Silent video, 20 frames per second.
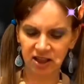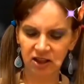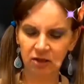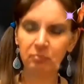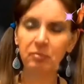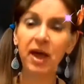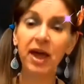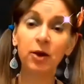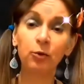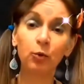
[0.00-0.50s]

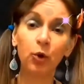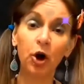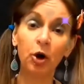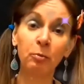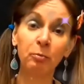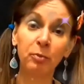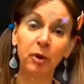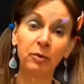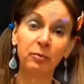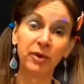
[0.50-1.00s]
The men were
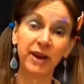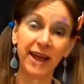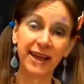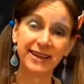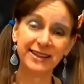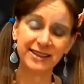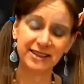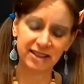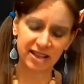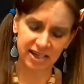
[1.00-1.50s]

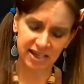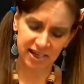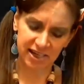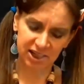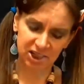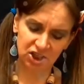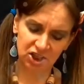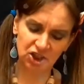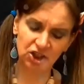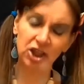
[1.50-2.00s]
unperplexed.
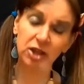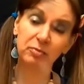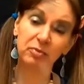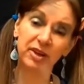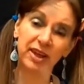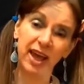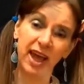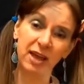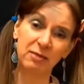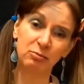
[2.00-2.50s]
She
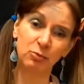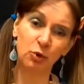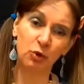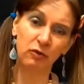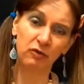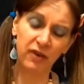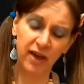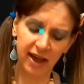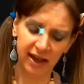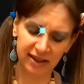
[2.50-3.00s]
became
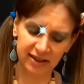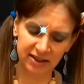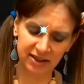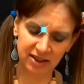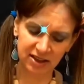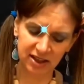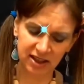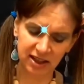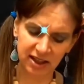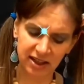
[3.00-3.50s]
more
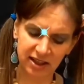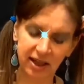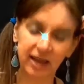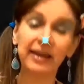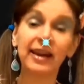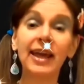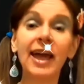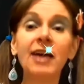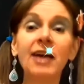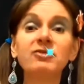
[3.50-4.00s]
vexed.
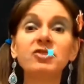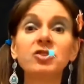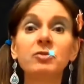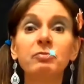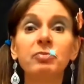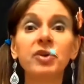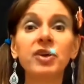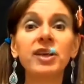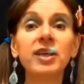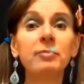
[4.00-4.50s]
"And I have
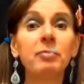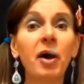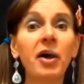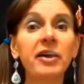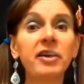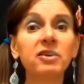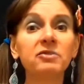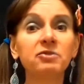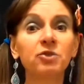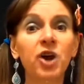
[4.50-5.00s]
some burly
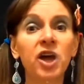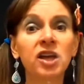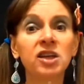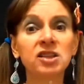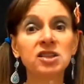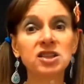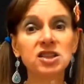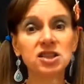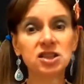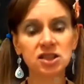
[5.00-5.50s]
biker
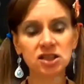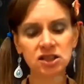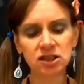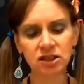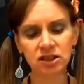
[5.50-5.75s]
friends."